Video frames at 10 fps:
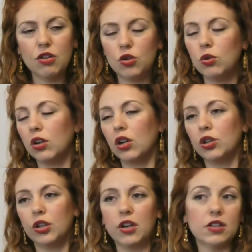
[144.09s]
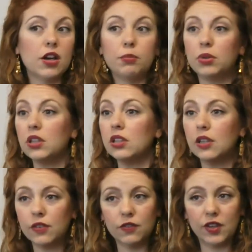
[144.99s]
you are going to learn in a completely
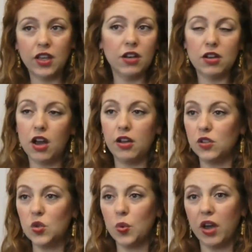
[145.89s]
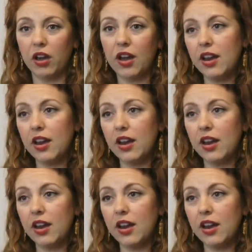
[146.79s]
different vein elsewhere,